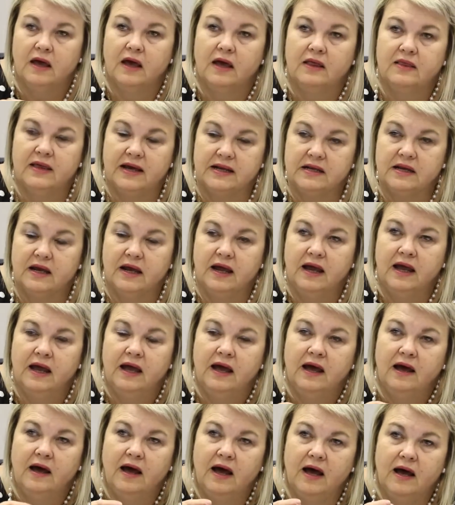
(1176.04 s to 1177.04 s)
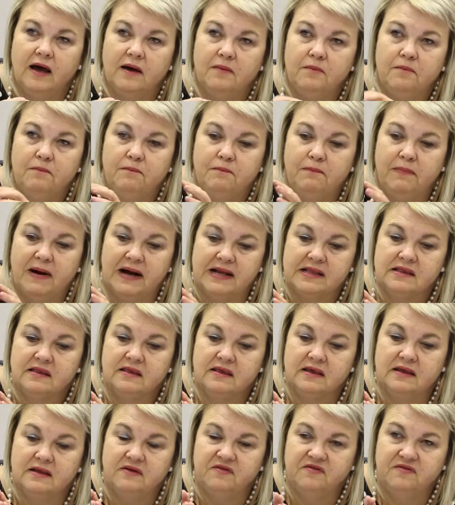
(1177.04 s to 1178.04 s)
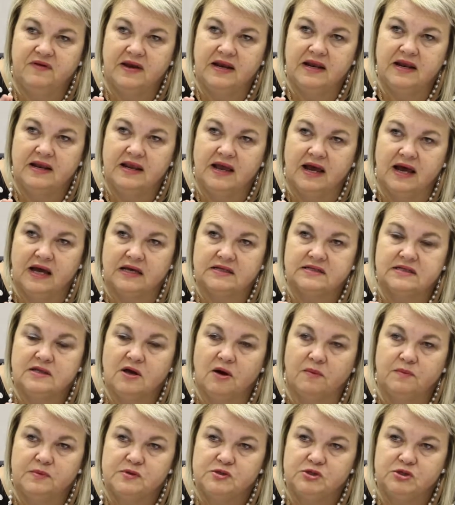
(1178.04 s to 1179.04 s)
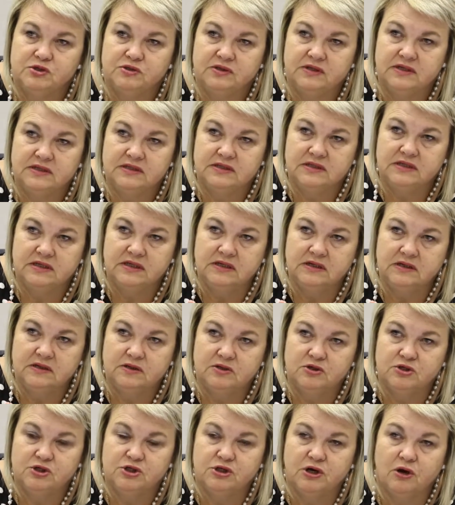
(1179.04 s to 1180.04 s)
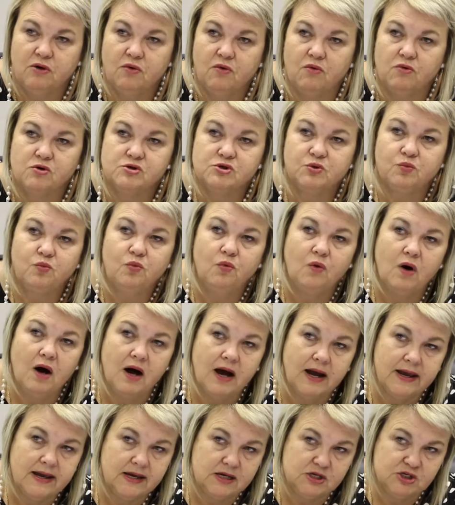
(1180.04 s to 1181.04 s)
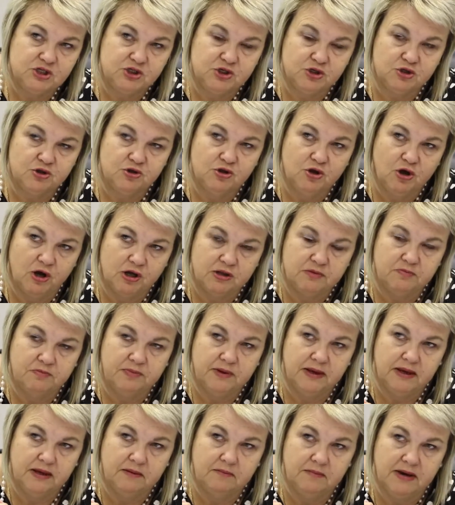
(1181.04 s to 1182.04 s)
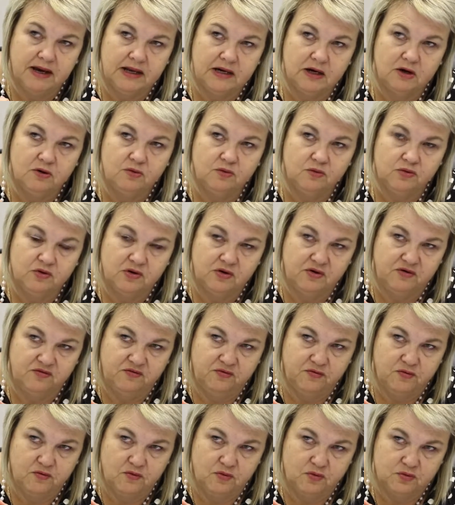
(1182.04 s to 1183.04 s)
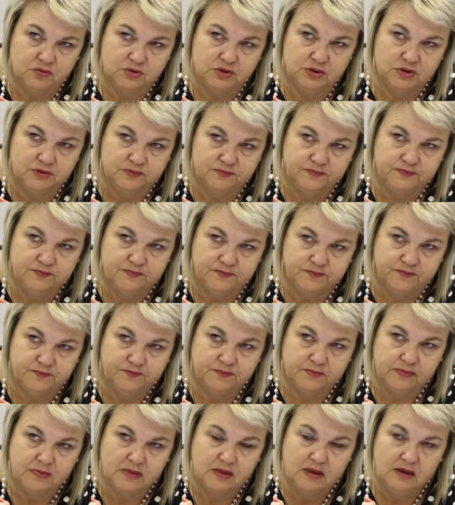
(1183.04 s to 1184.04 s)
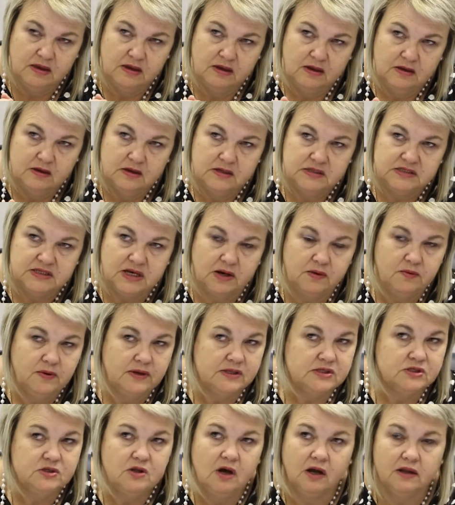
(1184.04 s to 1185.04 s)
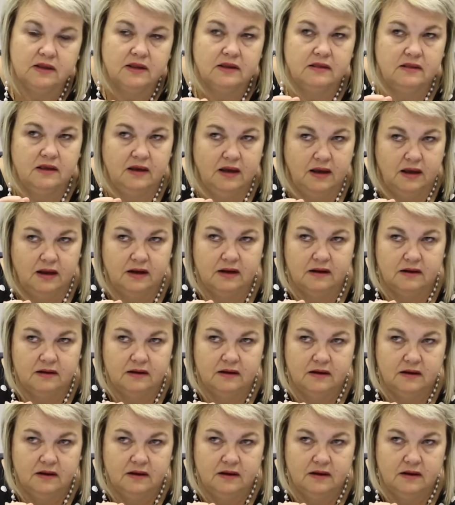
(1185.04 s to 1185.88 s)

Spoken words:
But the defendant has the opportunity to show cause why it should not be made an order of court. So it's not at the end.